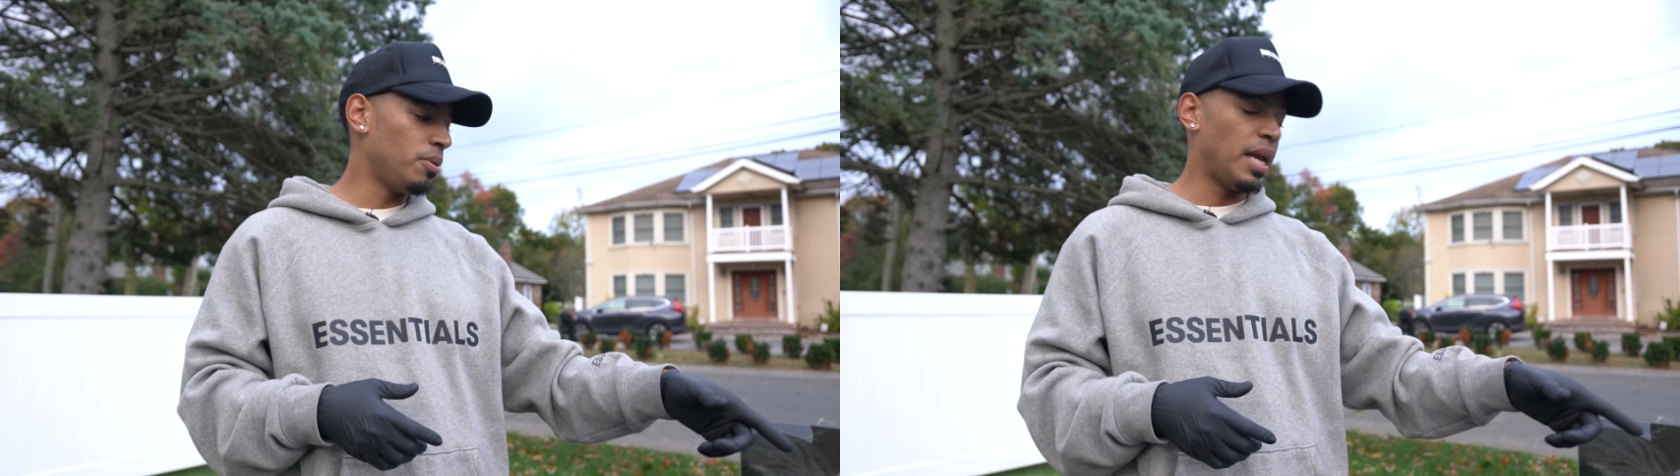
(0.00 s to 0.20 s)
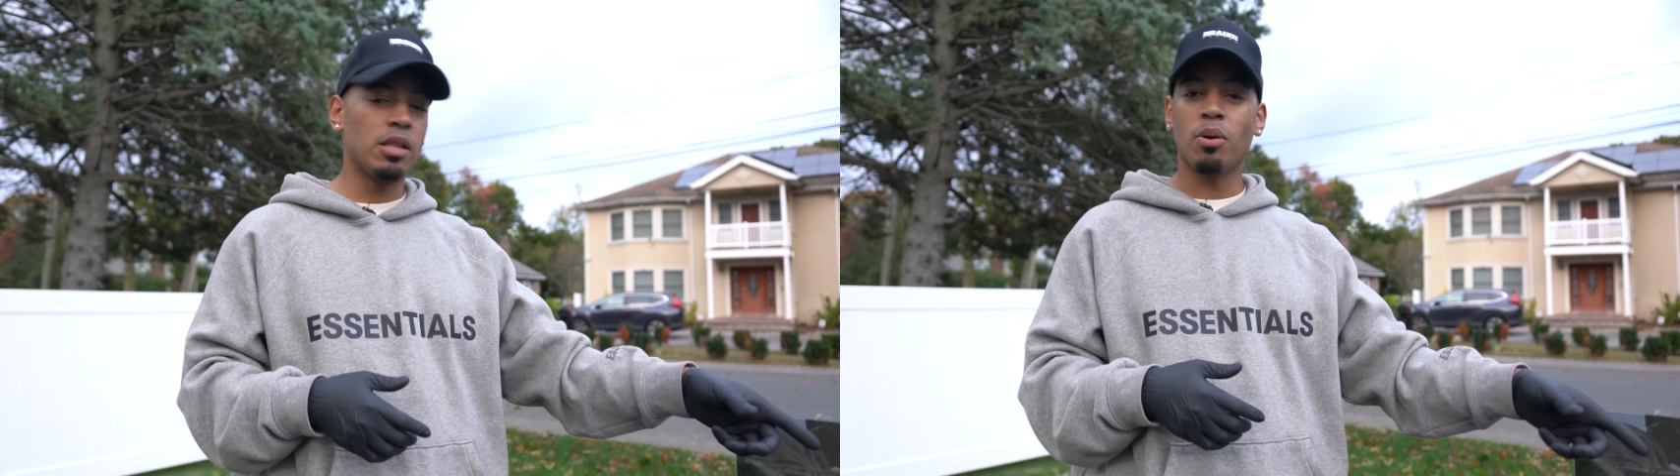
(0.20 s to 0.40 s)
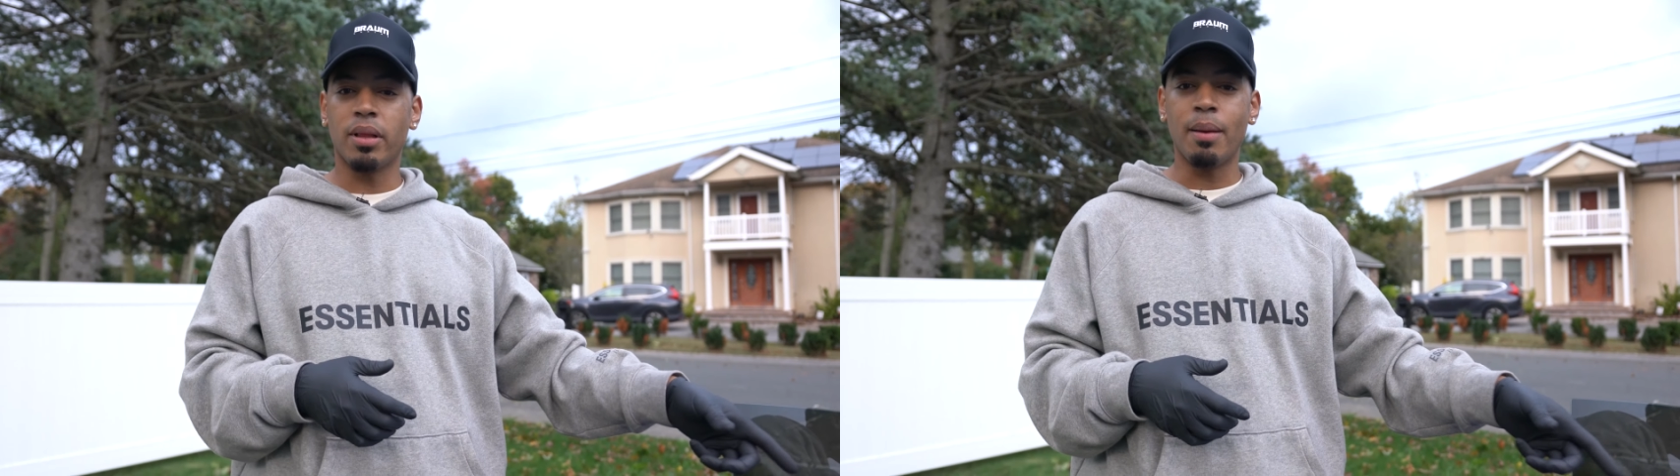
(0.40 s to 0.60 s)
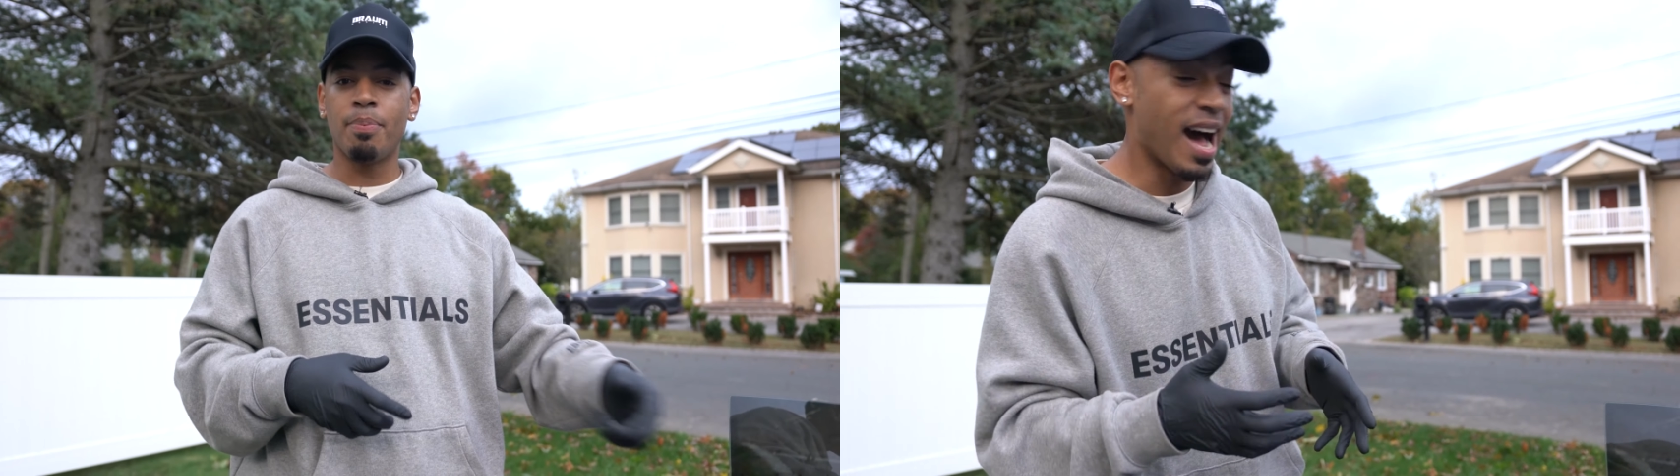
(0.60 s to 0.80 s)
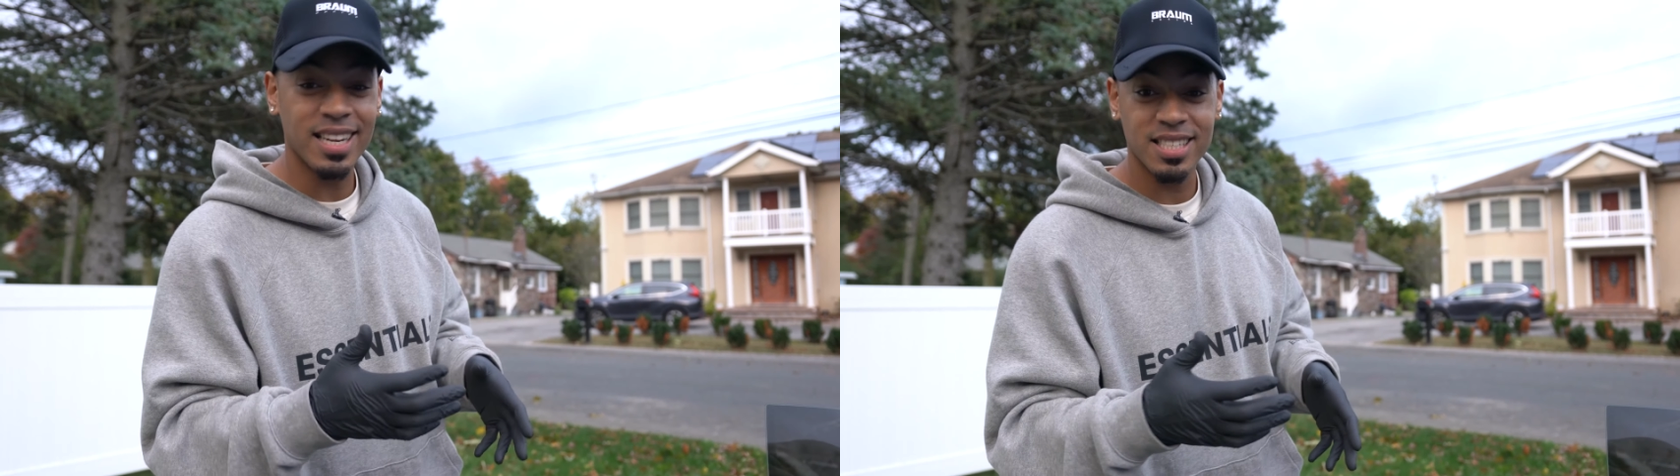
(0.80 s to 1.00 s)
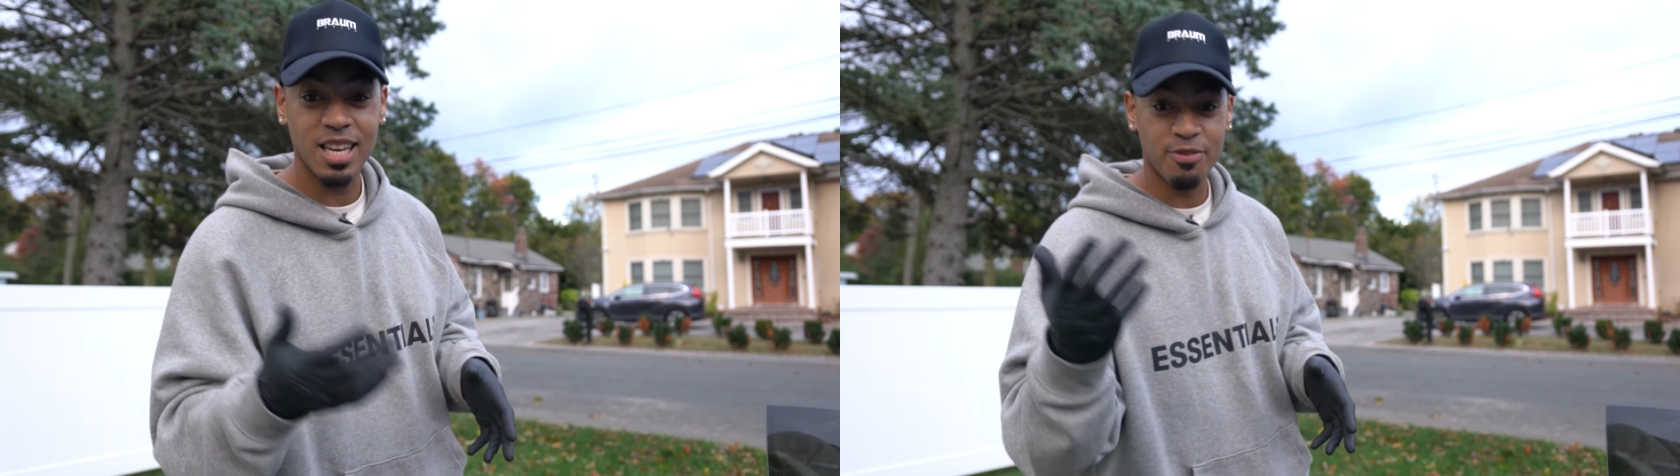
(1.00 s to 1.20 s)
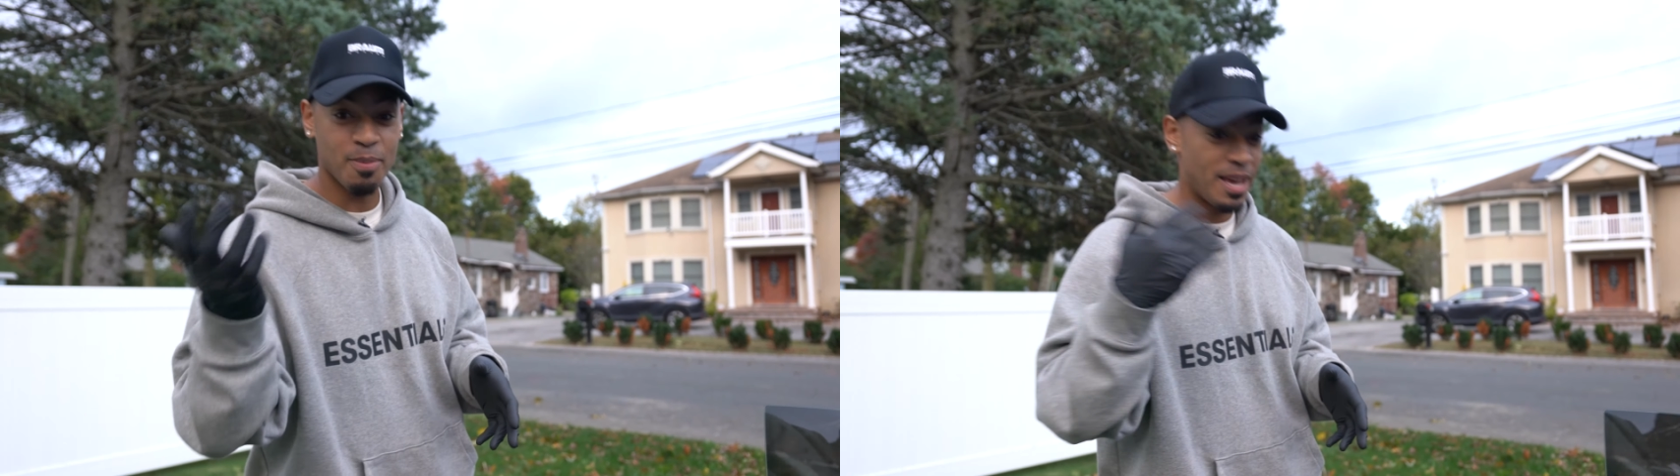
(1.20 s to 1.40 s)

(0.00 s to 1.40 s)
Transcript: yellow clip. Honestly, from